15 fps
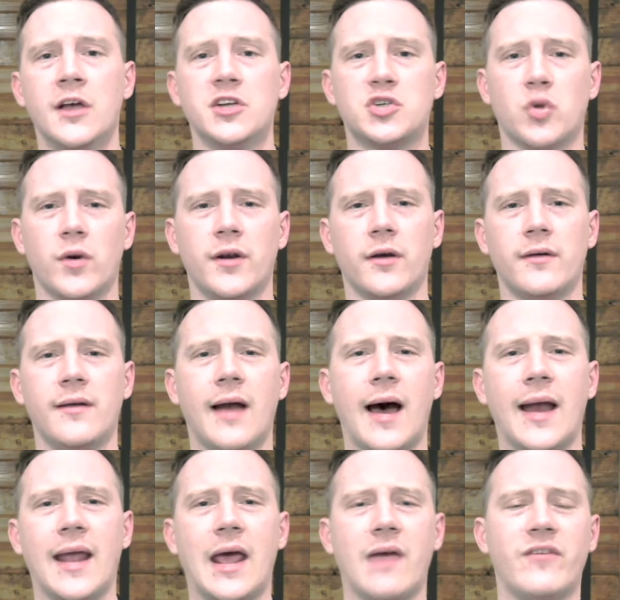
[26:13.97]
to where you're
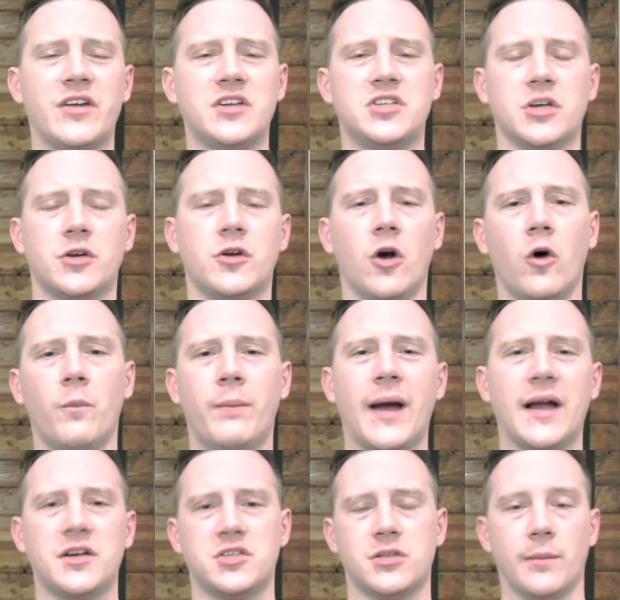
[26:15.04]
not having to go
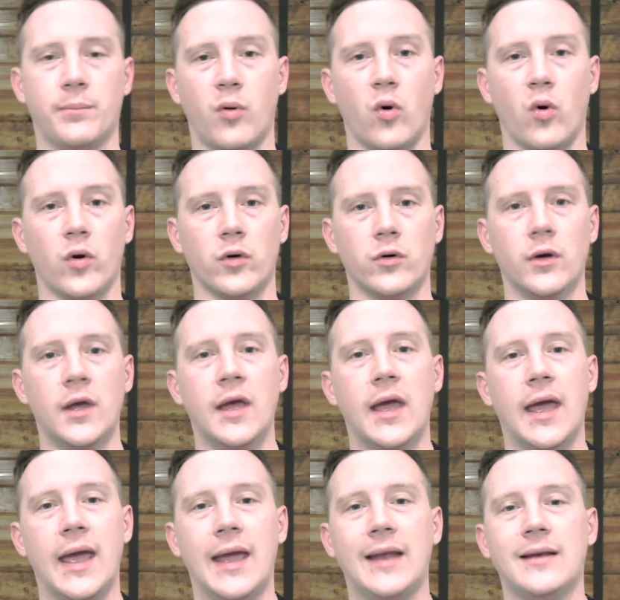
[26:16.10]
back to the portal
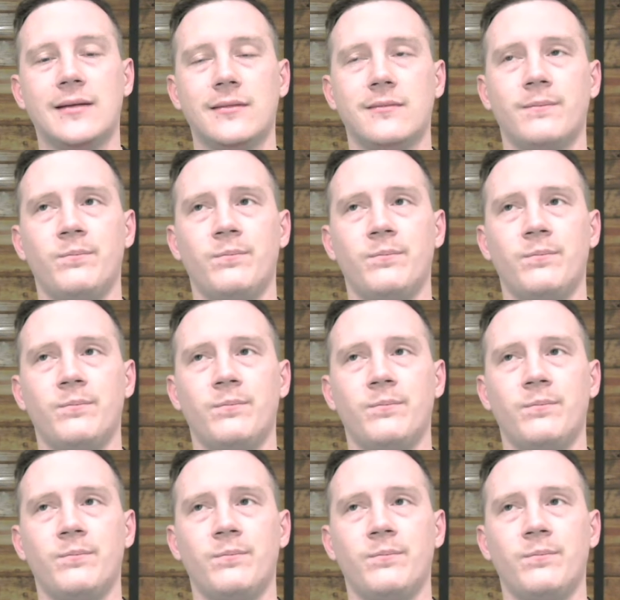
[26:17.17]
and,